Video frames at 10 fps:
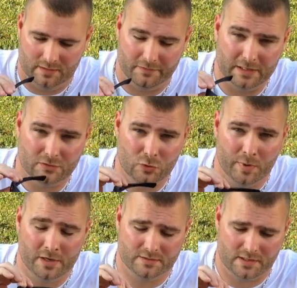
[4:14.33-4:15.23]
I've got two
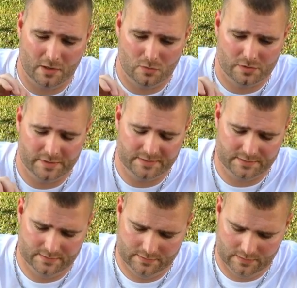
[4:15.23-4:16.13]
pairs of
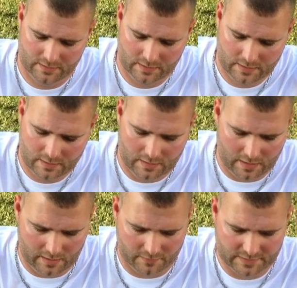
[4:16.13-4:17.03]
Oakleys.
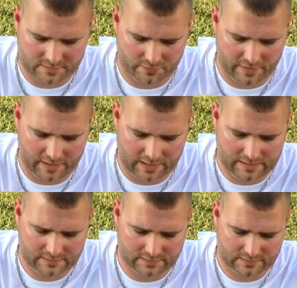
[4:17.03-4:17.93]
Uh, these are the
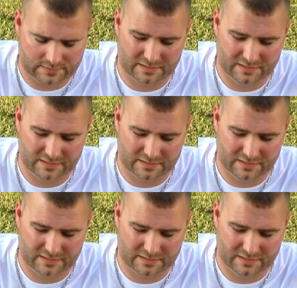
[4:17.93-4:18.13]
Antix